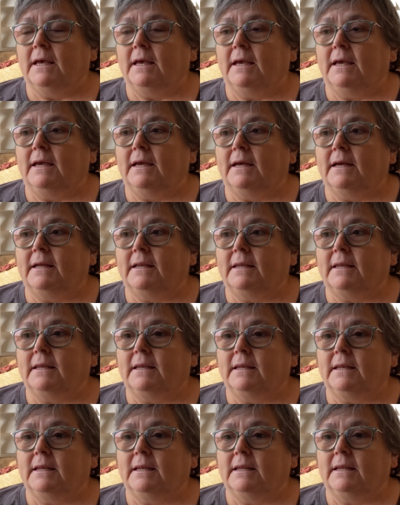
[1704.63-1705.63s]
And
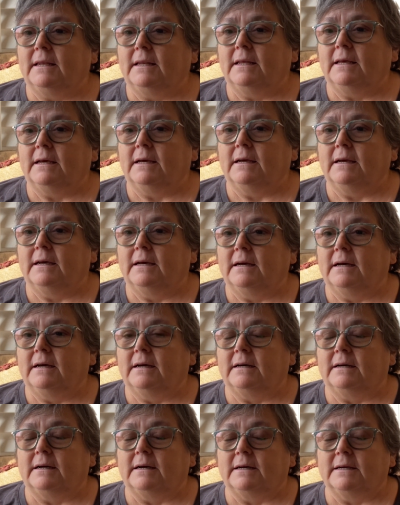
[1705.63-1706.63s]

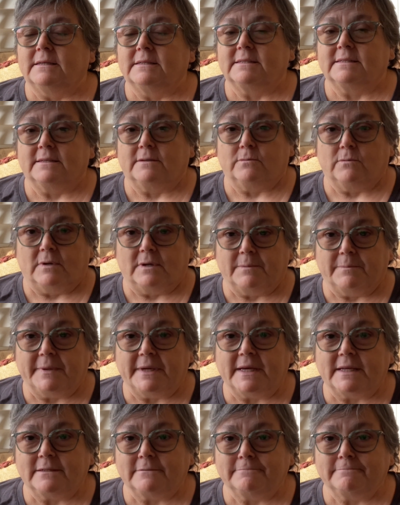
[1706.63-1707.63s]
I said, Want to
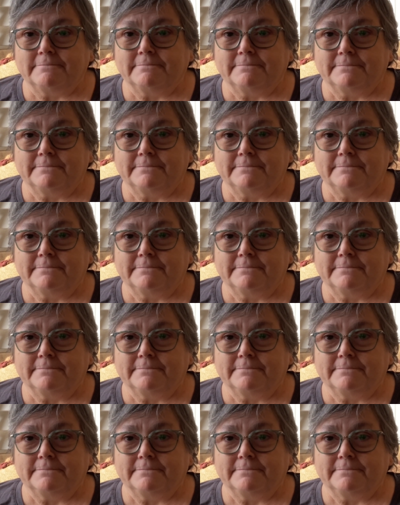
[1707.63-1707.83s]
bet?